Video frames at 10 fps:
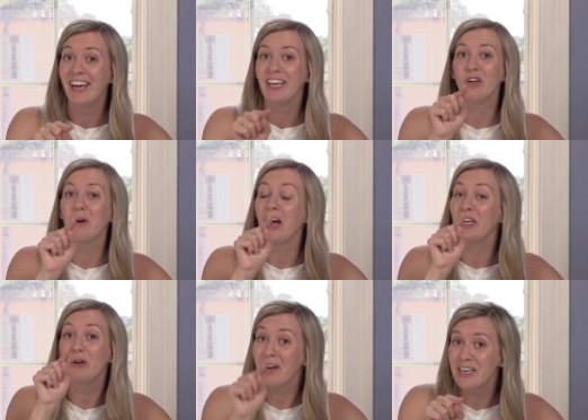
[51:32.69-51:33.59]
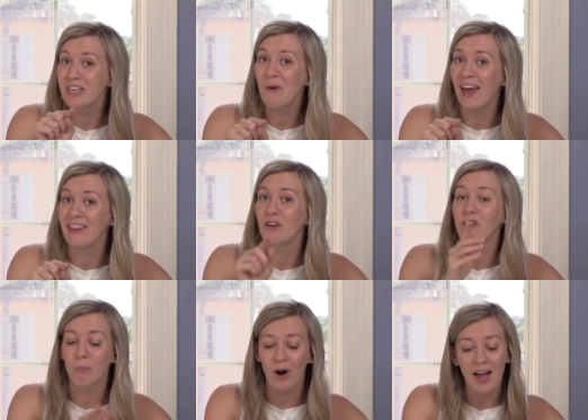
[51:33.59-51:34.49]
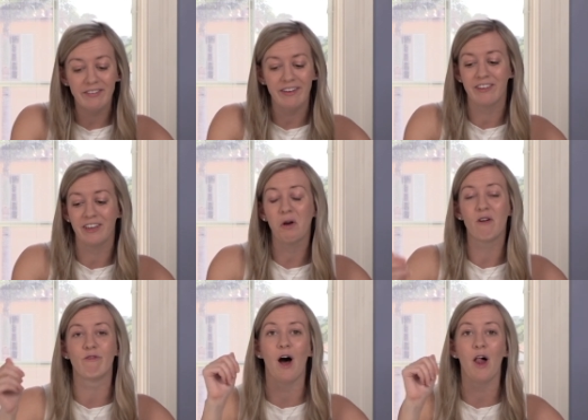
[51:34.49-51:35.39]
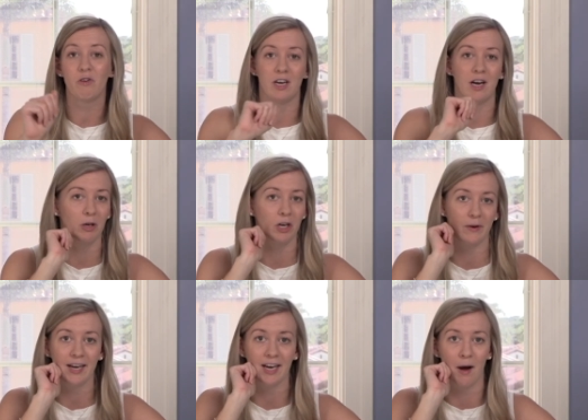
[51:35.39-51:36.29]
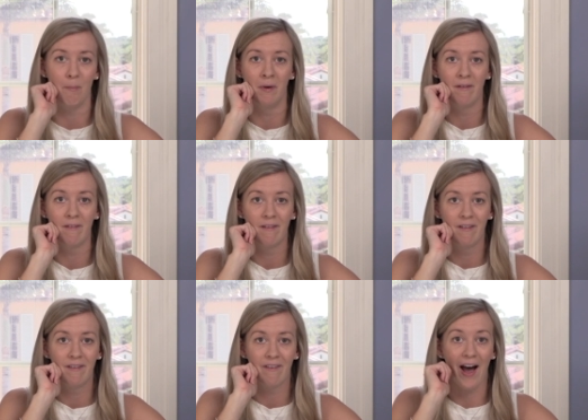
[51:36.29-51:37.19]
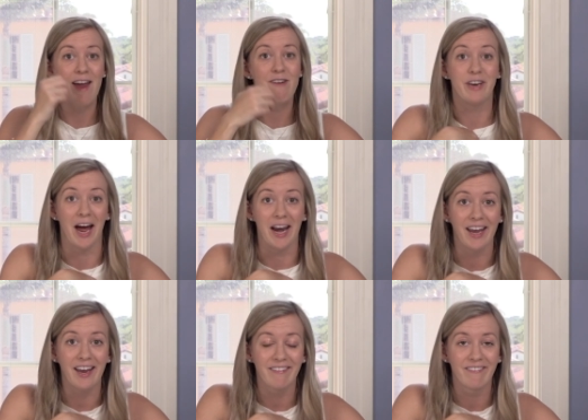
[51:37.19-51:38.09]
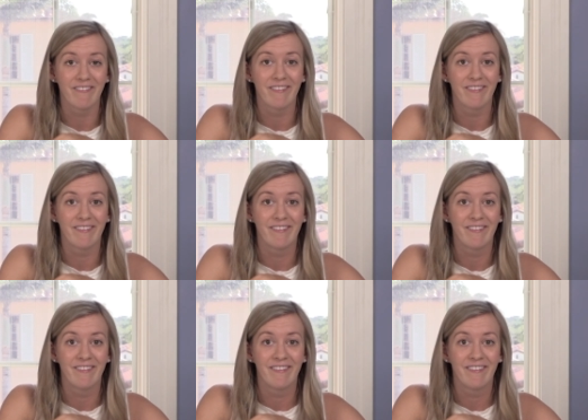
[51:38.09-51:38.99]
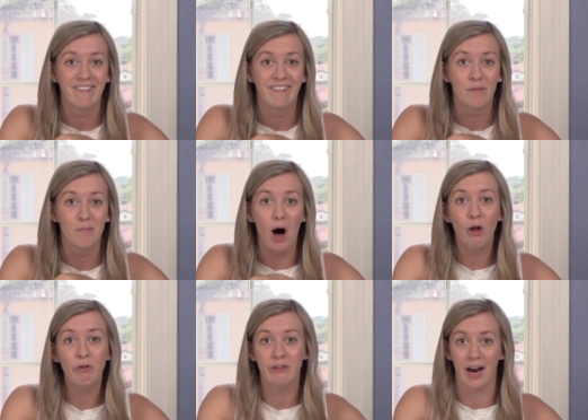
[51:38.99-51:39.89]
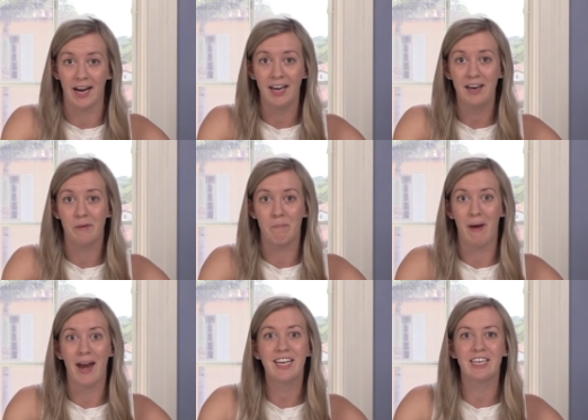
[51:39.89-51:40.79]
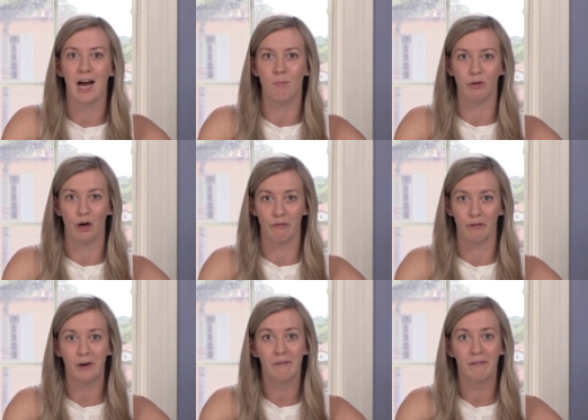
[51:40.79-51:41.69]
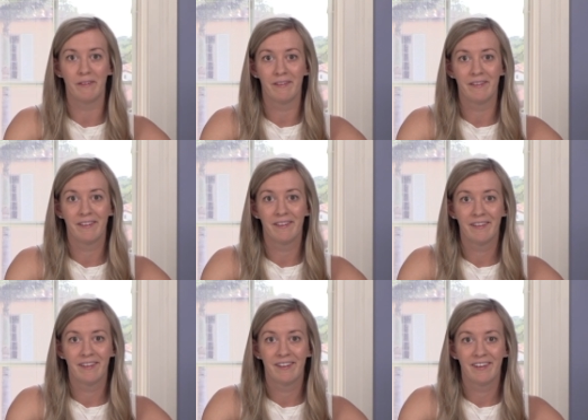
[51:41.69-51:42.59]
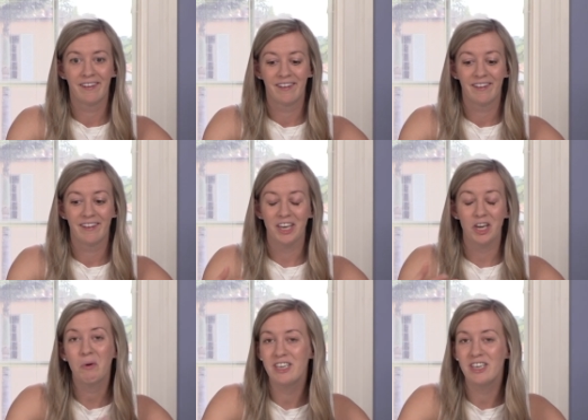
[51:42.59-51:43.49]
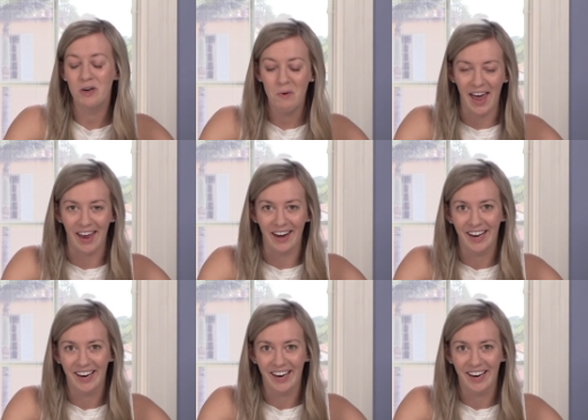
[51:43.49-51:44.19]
You you can do it. There's a process that you can follow to double your income. I've done it. Paul's done it many times over. You can do it.